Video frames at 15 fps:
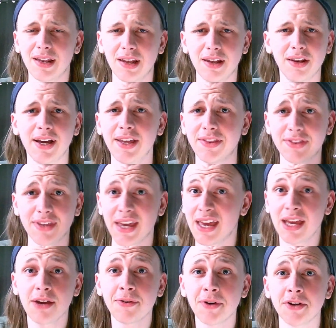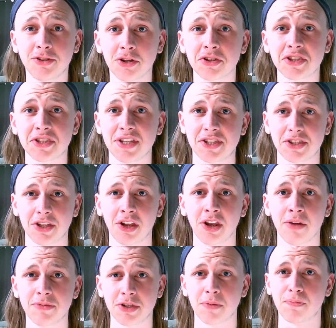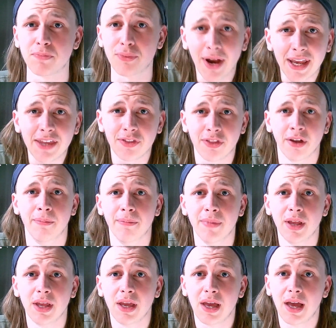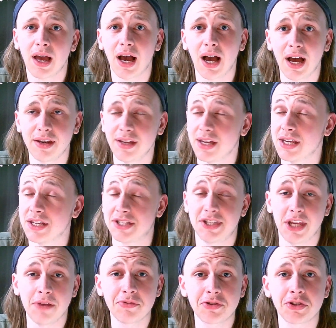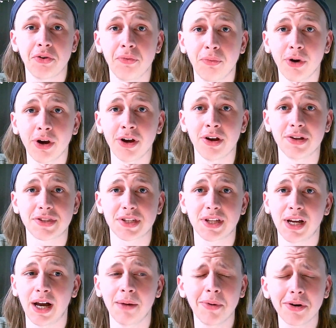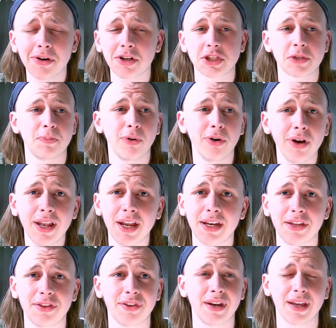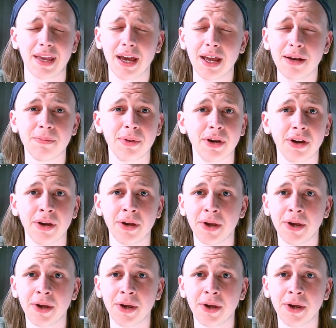Like, the hero does this to them to break them, and it seems to have worked. Like, I'm not going to spoil anything again, but